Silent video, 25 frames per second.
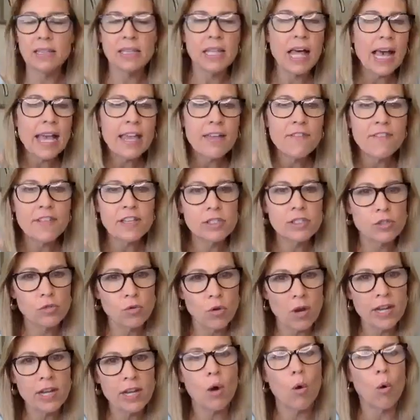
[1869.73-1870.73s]
life is
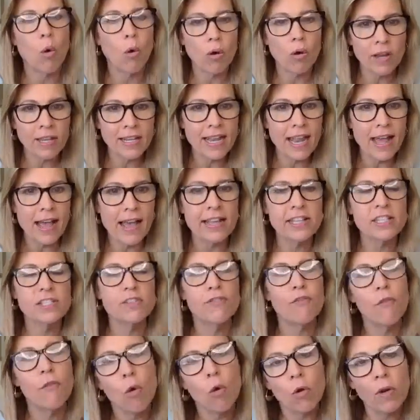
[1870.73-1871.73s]
trying to organize
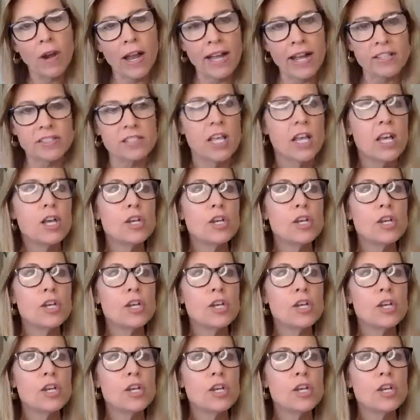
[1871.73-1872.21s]
for us.